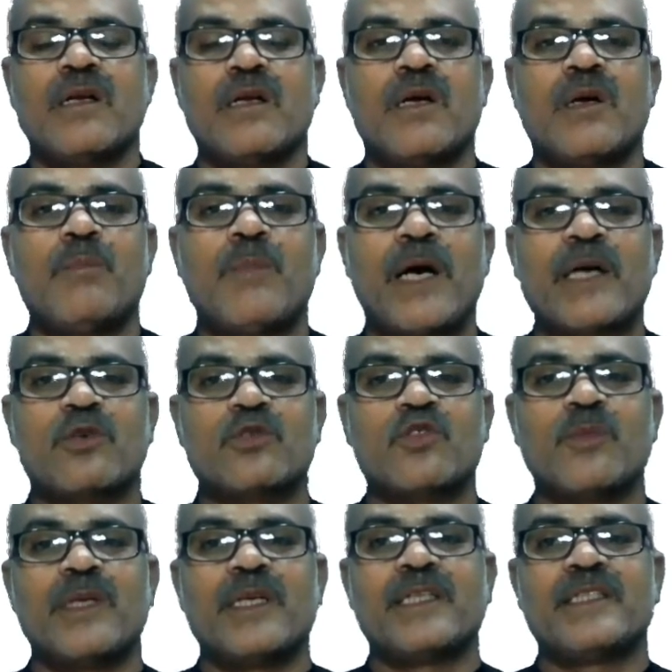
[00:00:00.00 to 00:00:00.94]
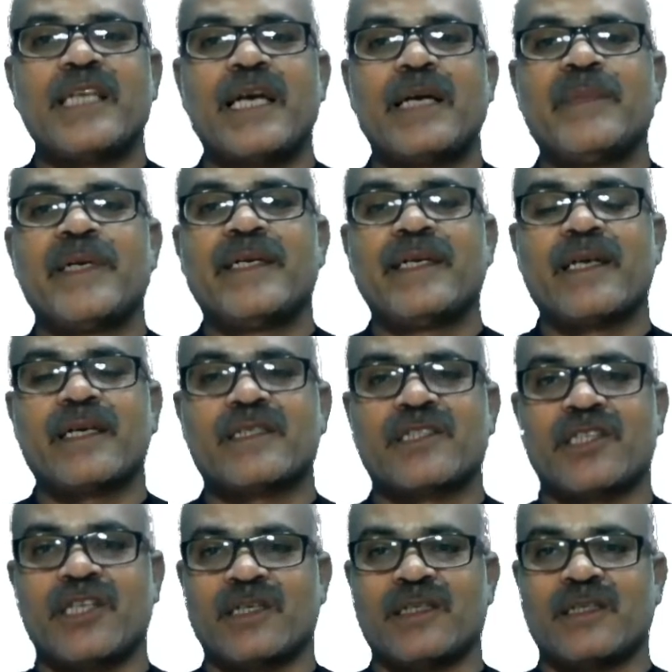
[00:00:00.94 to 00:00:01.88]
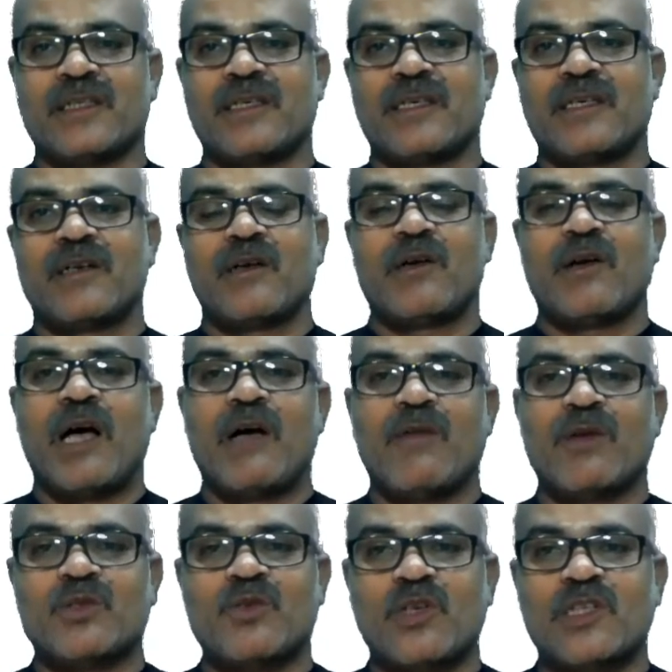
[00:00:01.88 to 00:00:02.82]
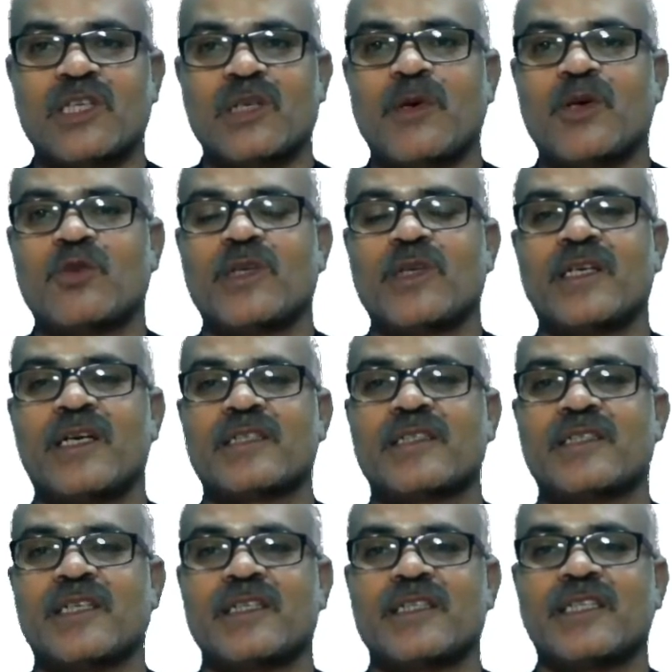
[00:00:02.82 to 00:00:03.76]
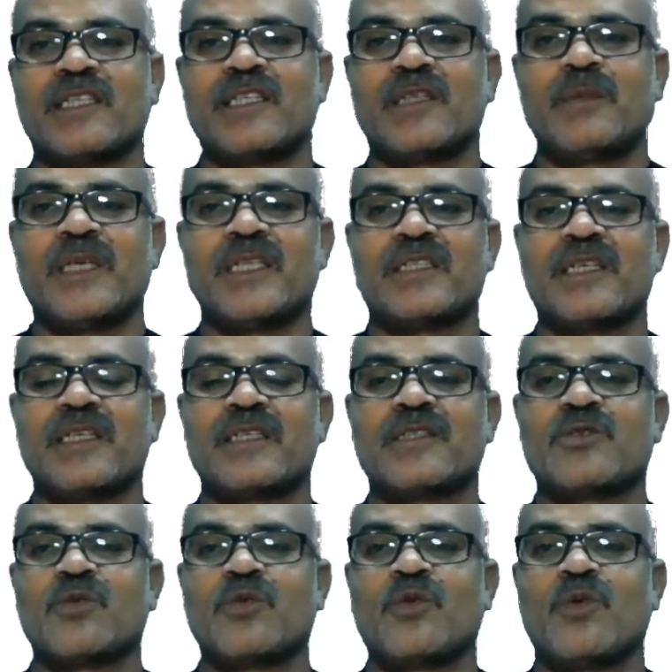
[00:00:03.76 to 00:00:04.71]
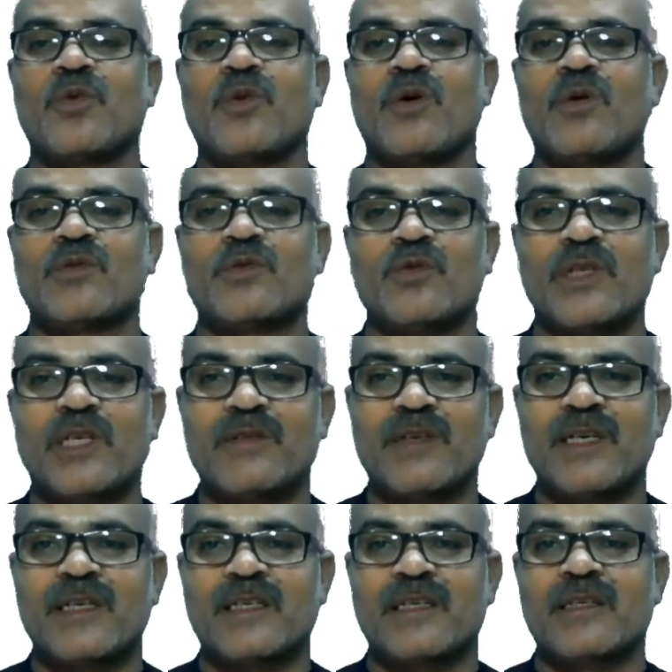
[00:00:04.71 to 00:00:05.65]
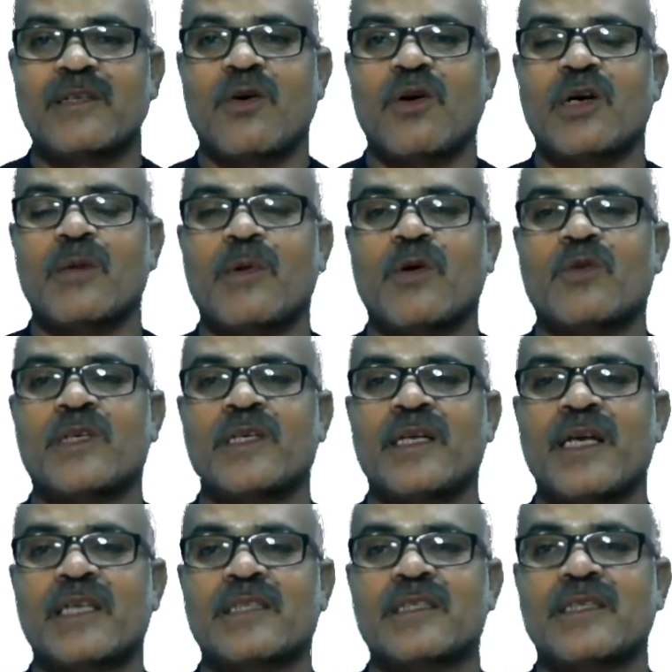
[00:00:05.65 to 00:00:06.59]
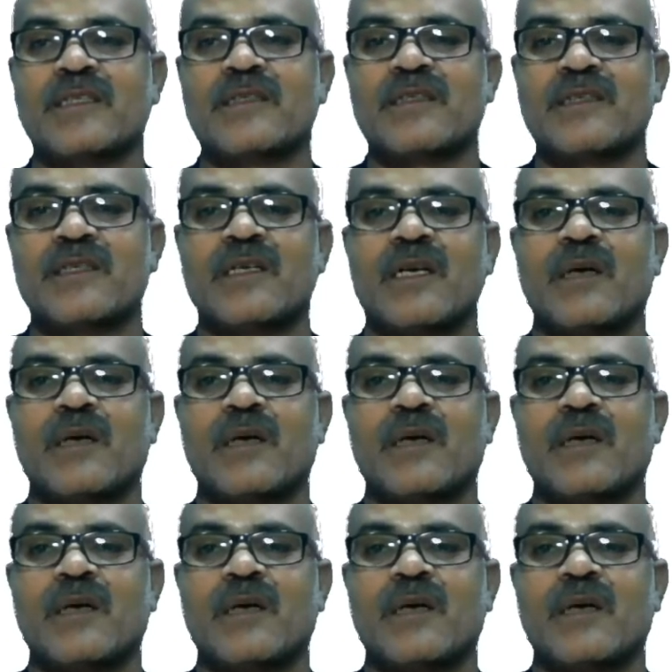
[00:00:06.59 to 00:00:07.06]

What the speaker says: Microsomal enzyme induction. I was talking about induction, inhibition. So today we'll talk about induction.